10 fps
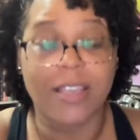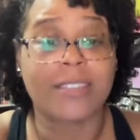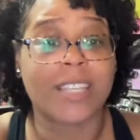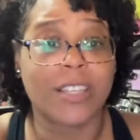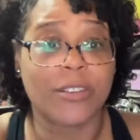
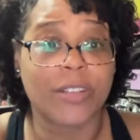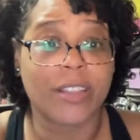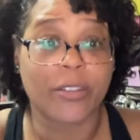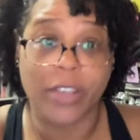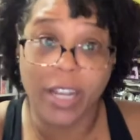It's either
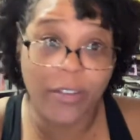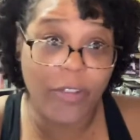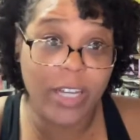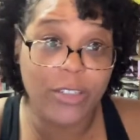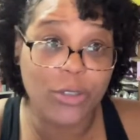that they're getting
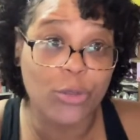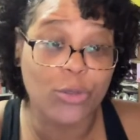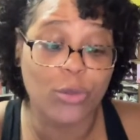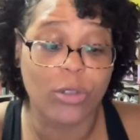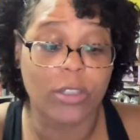ready
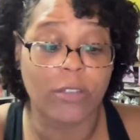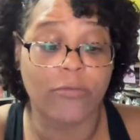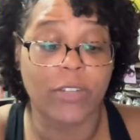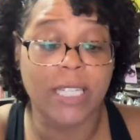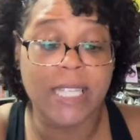to
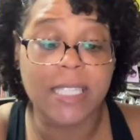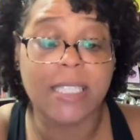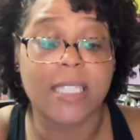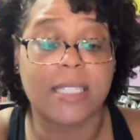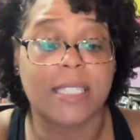release
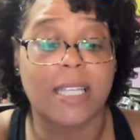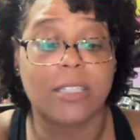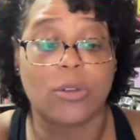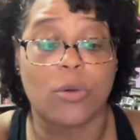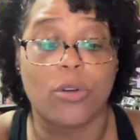this
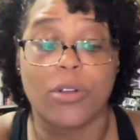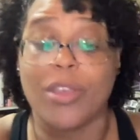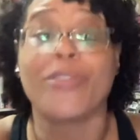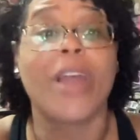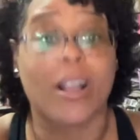scent or
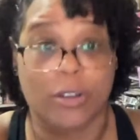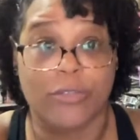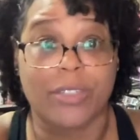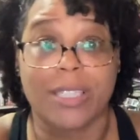they're not going to